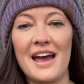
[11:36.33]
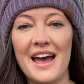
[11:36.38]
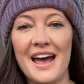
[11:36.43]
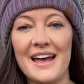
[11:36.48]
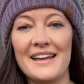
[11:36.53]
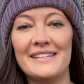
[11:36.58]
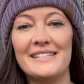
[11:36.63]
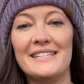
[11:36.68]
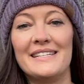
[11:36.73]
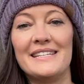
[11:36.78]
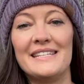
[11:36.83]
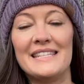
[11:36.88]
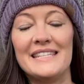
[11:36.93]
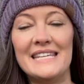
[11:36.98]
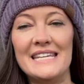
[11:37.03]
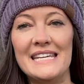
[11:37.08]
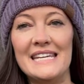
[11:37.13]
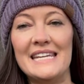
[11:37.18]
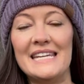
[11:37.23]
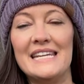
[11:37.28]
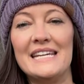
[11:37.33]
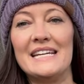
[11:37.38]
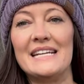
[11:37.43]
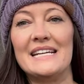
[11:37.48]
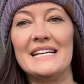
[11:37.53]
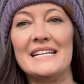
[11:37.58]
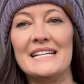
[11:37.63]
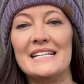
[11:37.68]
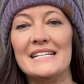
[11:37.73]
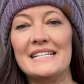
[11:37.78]
at the
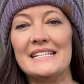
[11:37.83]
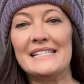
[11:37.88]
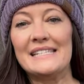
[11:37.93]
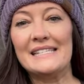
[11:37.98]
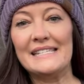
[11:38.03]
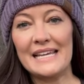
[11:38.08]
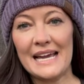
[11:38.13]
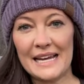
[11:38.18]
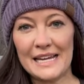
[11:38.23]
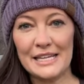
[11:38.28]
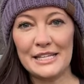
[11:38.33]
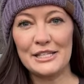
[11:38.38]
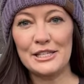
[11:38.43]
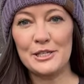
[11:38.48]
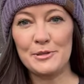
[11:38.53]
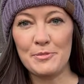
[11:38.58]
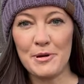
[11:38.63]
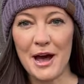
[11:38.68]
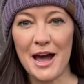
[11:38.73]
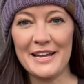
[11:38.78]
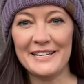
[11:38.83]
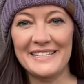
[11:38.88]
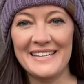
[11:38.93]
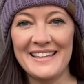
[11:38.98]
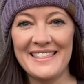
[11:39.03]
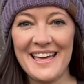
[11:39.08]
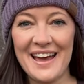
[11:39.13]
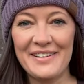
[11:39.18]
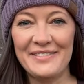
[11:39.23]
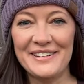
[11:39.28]
second spot
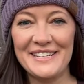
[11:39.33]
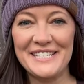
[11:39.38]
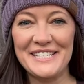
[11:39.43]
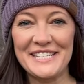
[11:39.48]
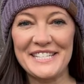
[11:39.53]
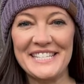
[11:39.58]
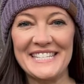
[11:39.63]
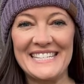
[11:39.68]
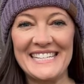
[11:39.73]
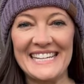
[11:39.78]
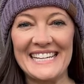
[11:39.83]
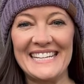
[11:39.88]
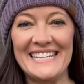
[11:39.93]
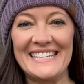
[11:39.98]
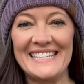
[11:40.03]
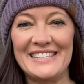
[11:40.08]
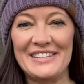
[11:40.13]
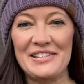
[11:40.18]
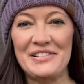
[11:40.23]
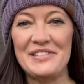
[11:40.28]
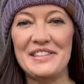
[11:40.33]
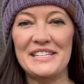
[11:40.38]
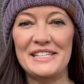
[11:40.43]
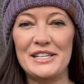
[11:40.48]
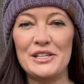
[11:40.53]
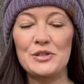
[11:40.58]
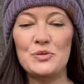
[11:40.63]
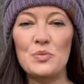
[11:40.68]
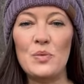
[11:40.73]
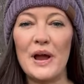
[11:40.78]
that we just did. So this
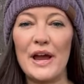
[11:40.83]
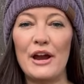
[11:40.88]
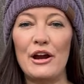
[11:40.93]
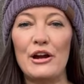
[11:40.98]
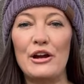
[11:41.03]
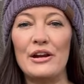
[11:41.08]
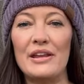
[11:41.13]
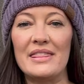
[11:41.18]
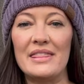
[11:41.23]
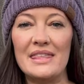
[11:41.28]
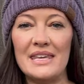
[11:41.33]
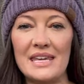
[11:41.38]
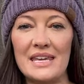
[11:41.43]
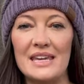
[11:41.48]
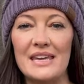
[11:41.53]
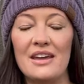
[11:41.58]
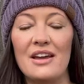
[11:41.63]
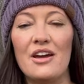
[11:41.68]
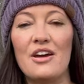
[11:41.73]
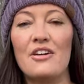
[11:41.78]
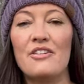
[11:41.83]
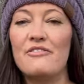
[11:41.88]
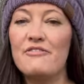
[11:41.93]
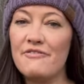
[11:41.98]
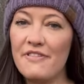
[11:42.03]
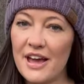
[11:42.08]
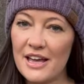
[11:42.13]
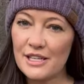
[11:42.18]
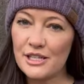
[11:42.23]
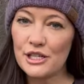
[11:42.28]
is where the
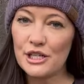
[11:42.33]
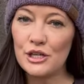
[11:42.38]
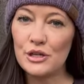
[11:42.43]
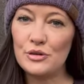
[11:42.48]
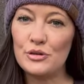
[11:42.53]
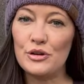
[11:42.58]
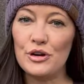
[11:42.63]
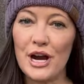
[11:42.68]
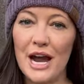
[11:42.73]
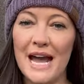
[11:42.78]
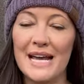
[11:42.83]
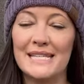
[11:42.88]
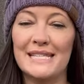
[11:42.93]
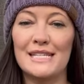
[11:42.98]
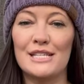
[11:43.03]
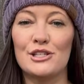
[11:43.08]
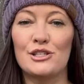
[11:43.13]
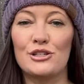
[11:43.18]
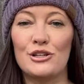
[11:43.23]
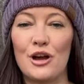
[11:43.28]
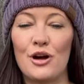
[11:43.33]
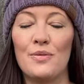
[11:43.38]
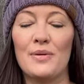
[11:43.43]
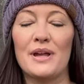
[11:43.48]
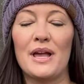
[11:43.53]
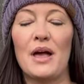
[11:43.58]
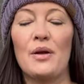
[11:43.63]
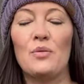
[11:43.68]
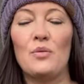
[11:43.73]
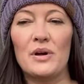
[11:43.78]
fescue grass is
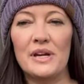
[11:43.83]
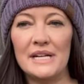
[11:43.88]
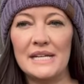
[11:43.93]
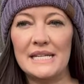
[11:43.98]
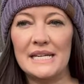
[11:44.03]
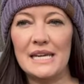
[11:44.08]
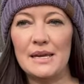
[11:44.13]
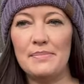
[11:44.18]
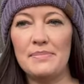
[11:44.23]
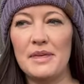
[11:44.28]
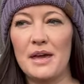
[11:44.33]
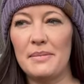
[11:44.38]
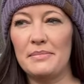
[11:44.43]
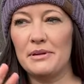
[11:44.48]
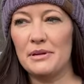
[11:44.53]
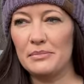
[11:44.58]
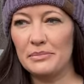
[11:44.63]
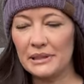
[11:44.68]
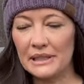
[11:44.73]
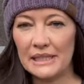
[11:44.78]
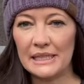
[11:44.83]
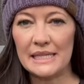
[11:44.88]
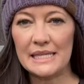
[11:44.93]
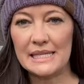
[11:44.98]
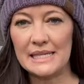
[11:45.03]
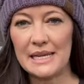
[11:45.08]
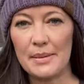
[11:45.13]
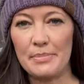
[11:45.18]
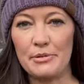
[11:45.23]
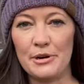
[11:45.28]
going. I wanted to keep them completely
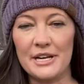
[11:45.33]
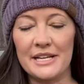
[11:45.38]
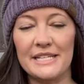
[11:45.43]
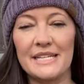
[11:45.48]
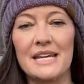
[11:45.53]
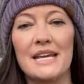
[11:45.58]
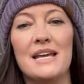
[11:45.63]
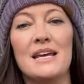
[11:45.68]
separate